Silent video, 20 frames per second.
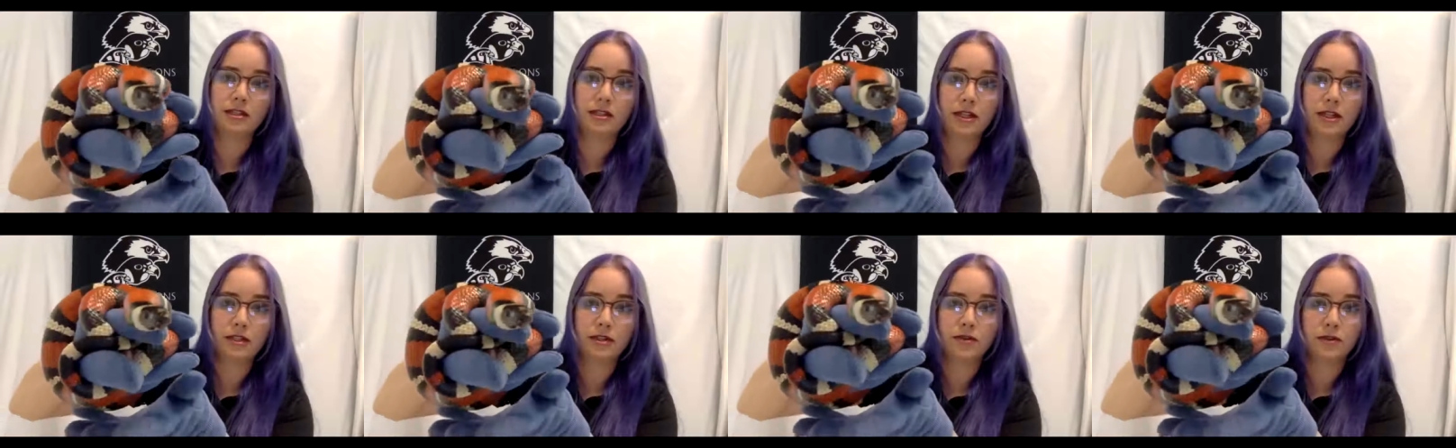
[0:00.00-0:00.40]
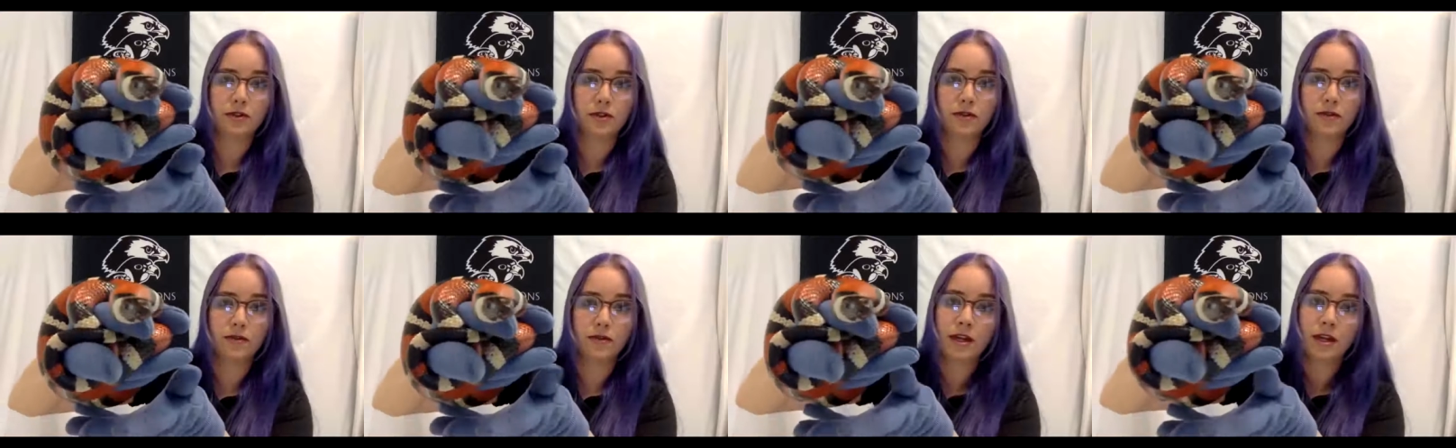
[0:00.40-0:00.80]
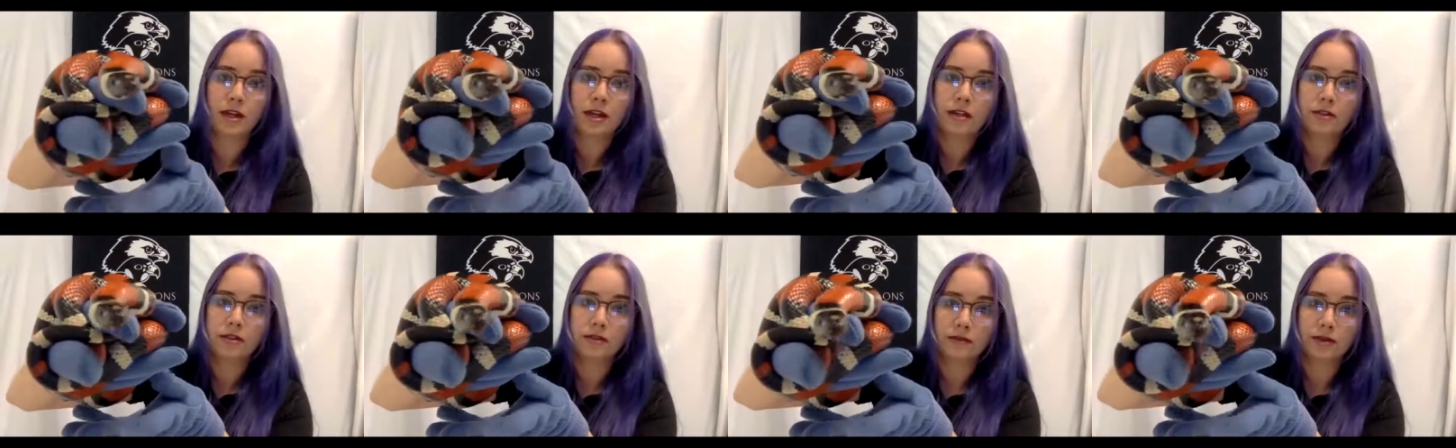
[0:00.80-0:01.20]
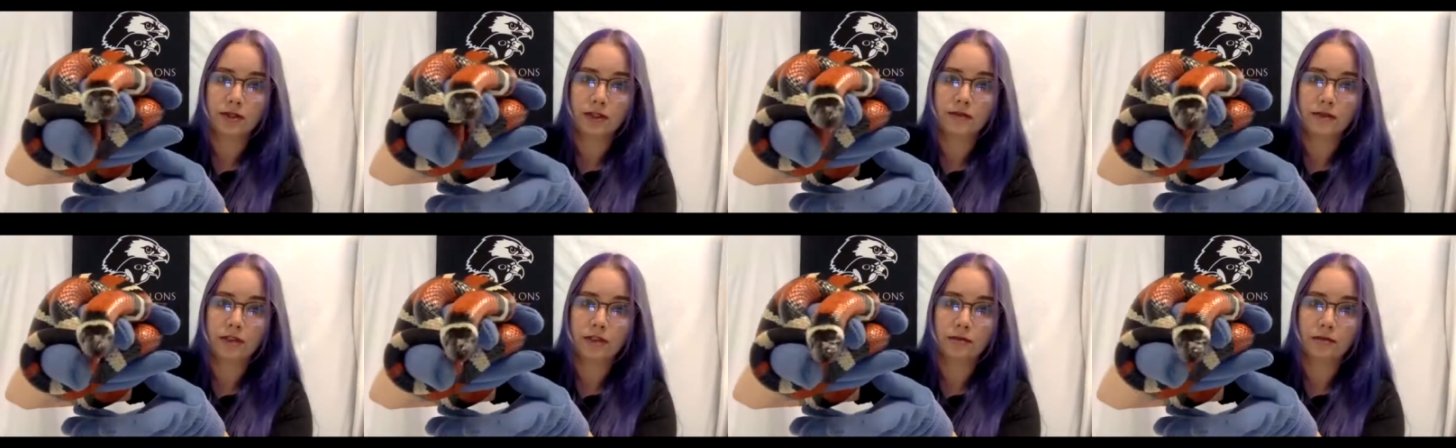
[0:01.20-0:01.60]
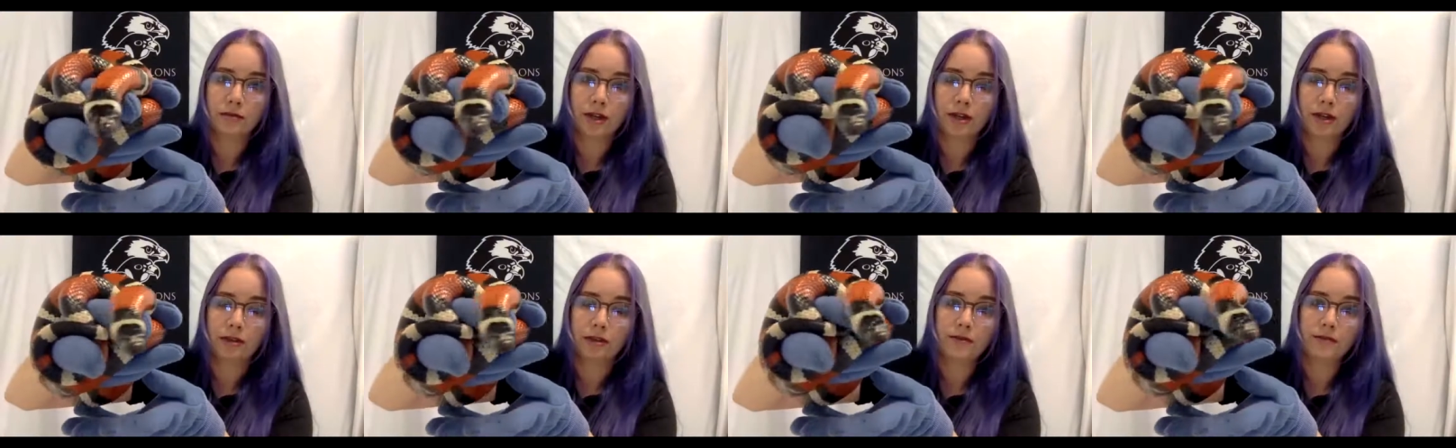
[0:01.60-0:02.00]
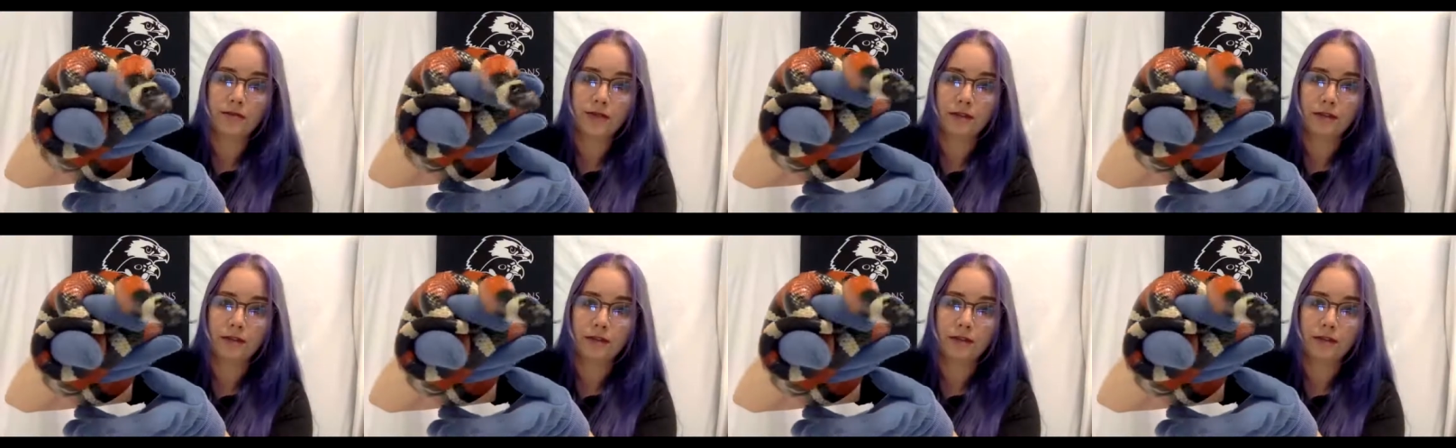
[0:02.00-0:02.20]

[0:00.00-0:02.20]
they deserve to live as well.